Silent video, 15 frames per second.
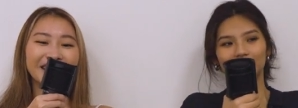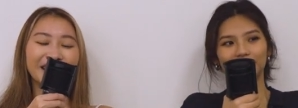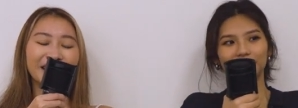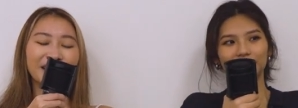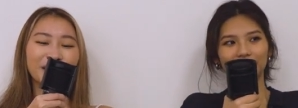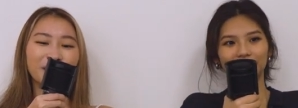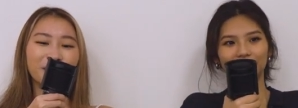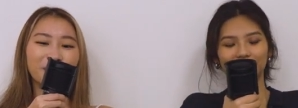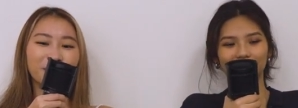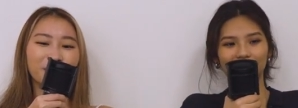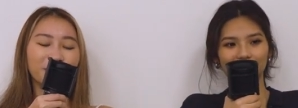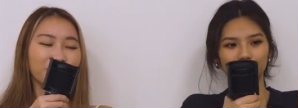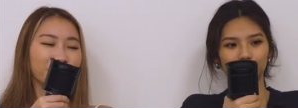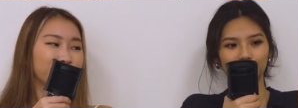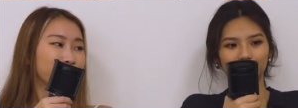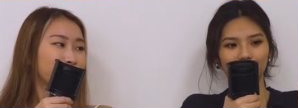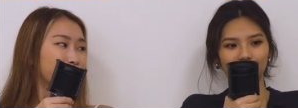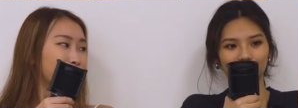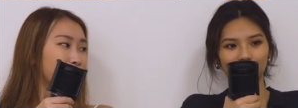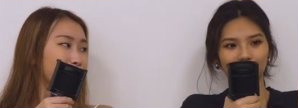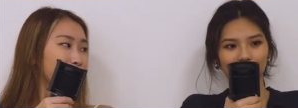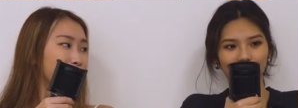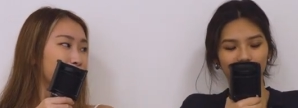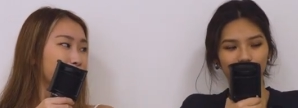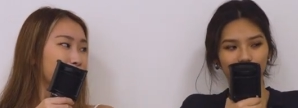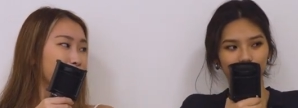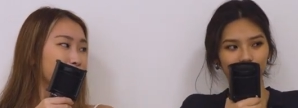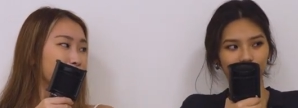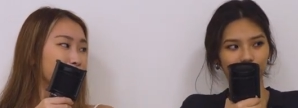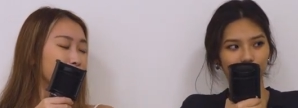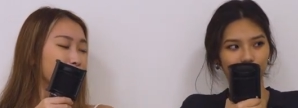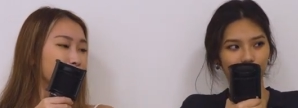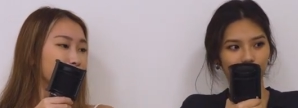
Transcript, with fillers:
Speaker 1: Did yeah. you have any experiences? Um.